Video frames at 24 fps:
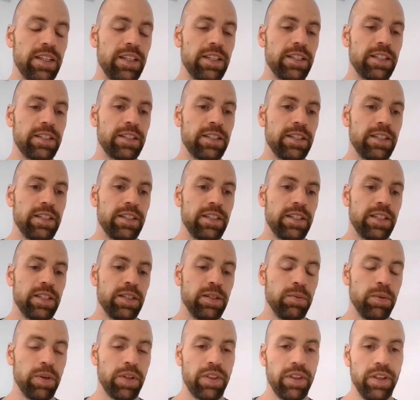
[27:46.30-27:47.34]
And
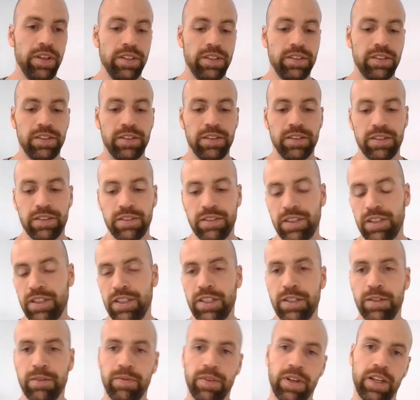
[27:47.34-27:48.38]
with this,
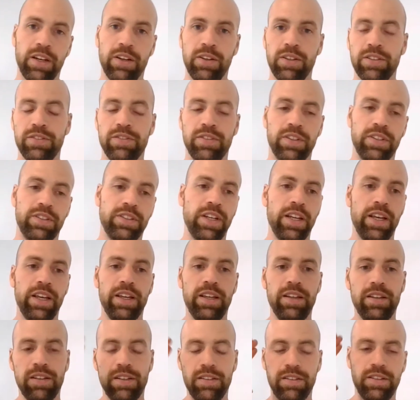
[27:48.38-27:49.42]
I close for
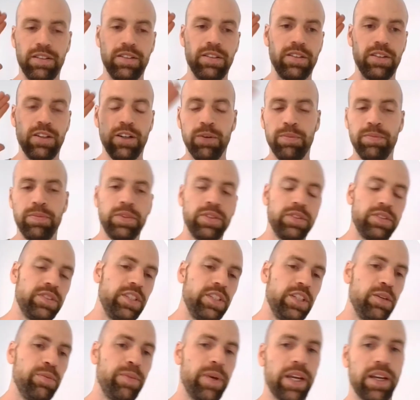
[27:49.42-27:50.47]
today. Hope to
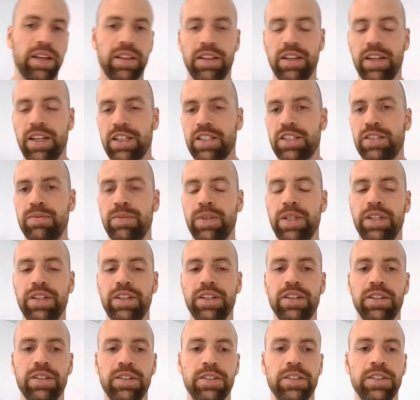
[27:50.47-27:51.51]
see you back in the next
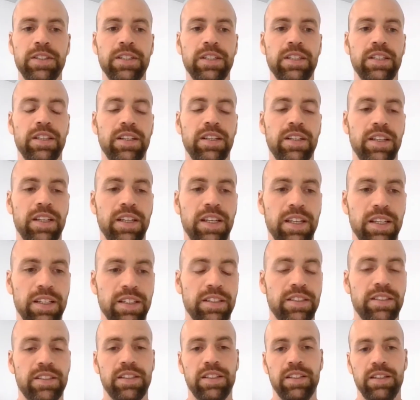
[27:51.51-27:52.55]
video
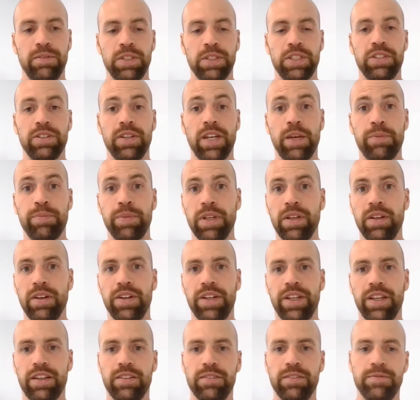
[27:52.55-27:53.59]
and wish you happy
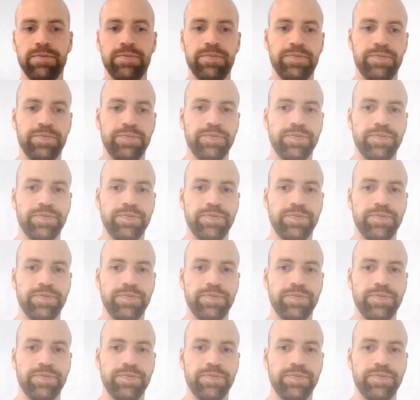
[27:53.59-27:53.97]
learning.